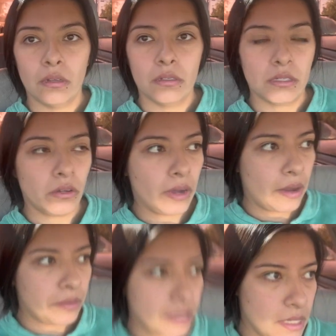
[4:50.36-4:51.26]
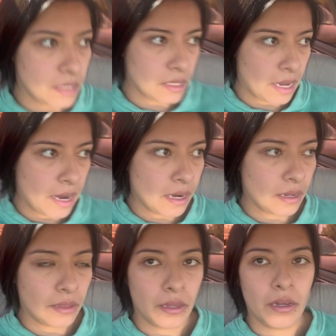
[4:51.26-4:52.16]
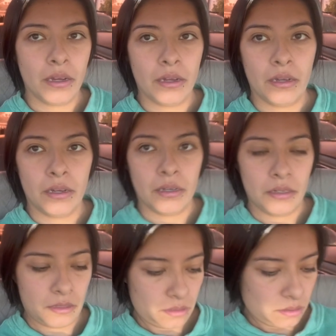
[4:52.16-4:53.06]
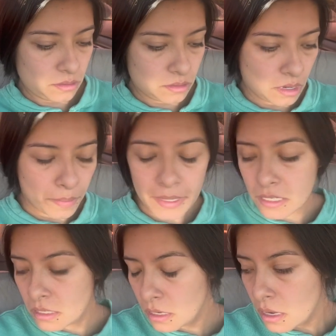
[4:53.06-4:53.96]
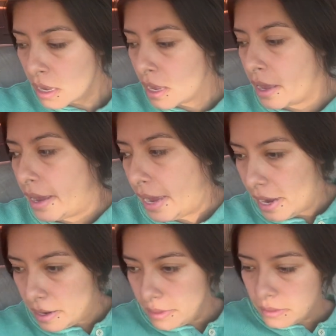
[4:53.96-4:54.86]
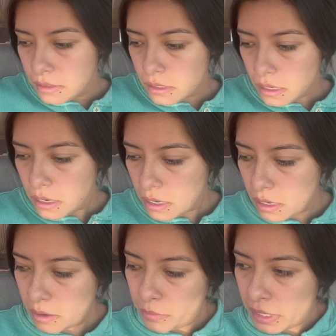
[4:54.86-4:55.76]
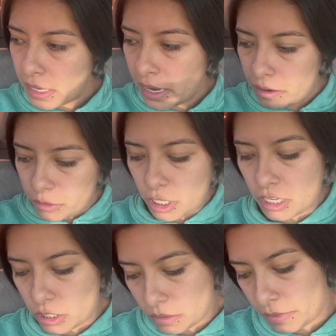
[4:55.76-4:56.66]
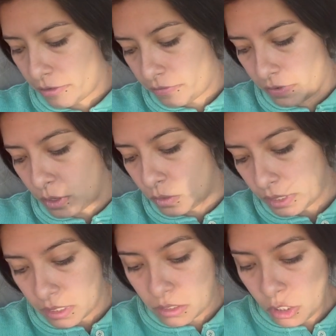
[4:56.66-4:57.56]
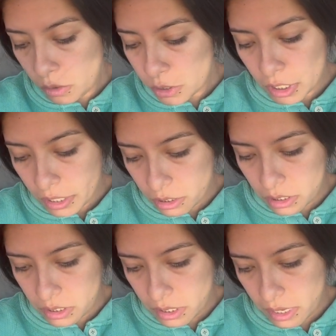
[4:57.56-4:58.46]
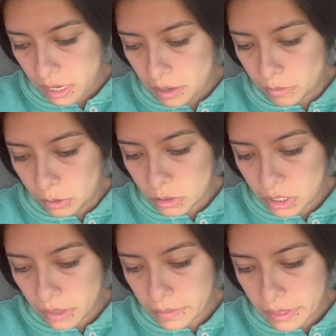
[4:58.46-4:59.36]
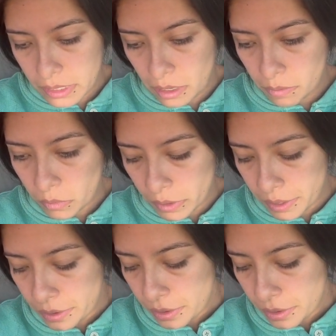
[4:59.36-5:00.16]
So I was inside the Starbucks, and I'm running out of charge on my phone. There's no chargers in most Starbucks anymore.